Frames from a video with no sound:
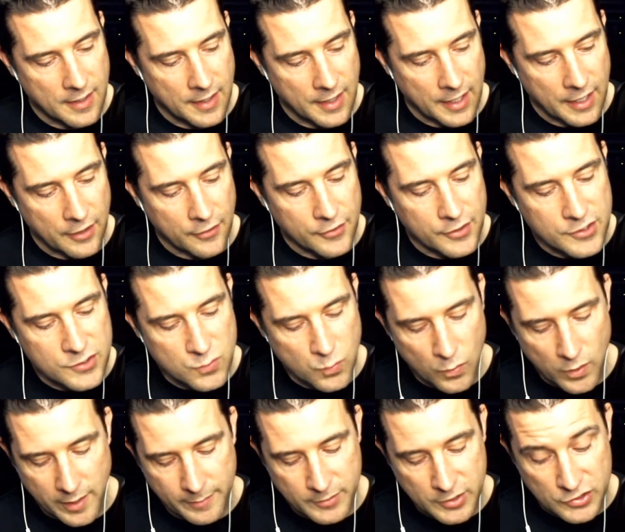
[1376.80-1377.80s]
Areas
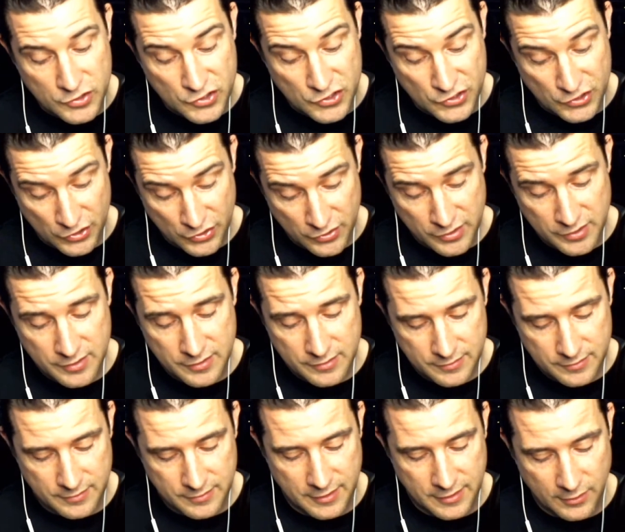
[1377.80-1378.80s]
where I'm concerned
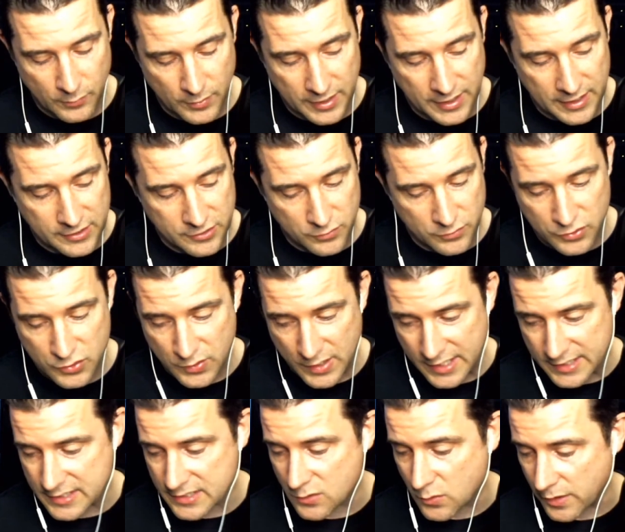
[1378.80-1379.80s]
that we need to
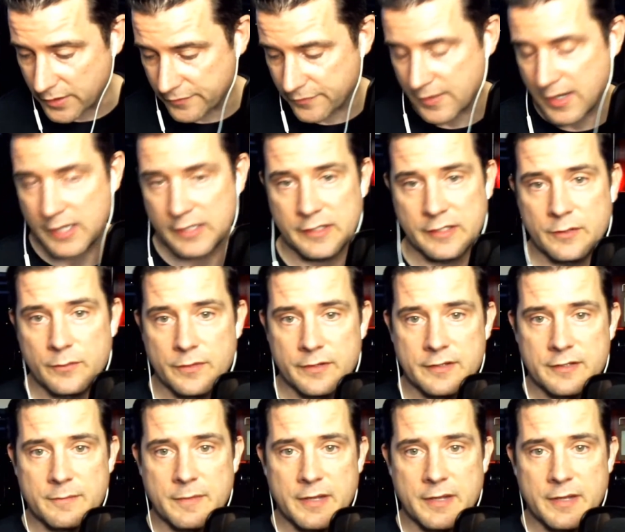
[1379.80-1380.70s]
address, quite frankly, with the